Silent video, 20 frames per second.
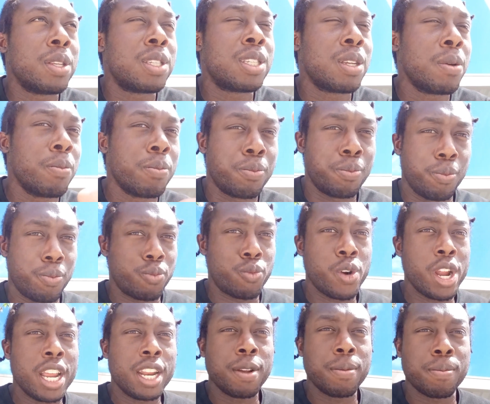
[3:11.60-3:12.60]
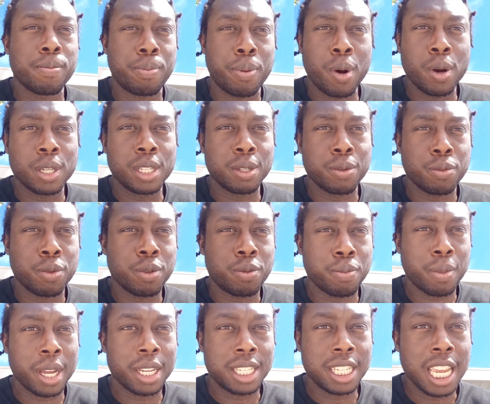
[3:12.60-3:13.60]
some random person
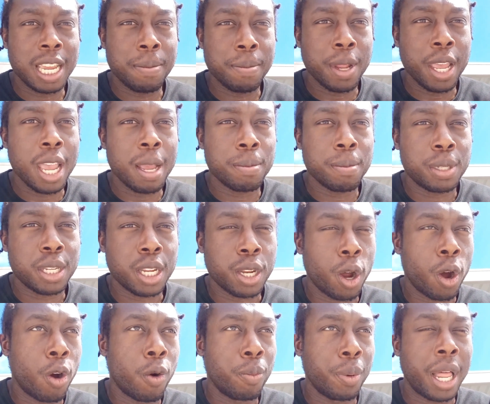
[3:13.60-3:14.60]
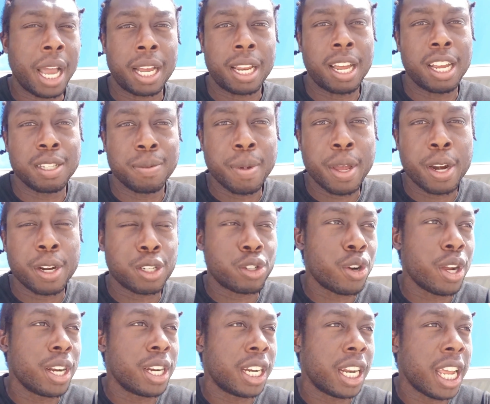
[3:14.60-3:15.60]
with my same name said all Black Lives Matter,
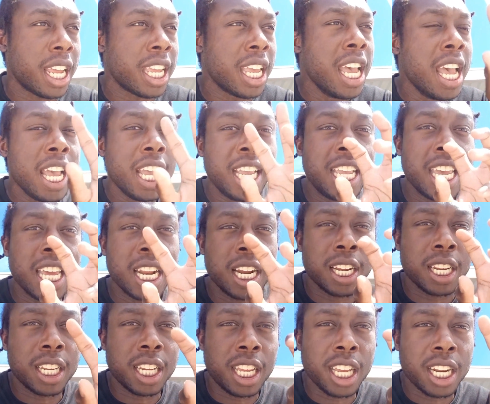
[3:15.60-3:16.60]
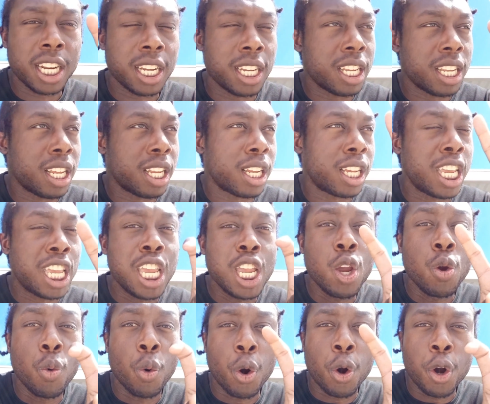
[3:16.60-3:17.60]
trying to like get a
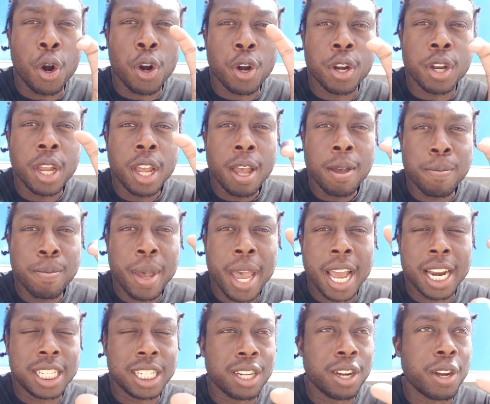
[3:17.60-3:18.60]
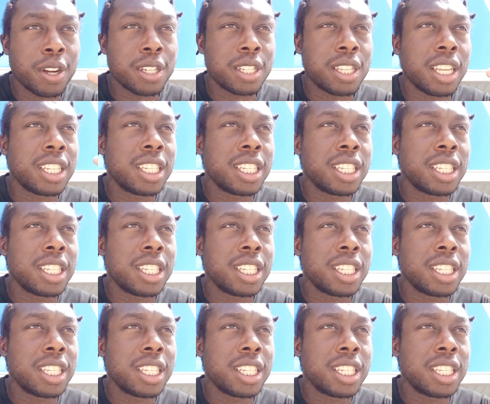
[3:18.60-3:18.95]
keyword matching on. It's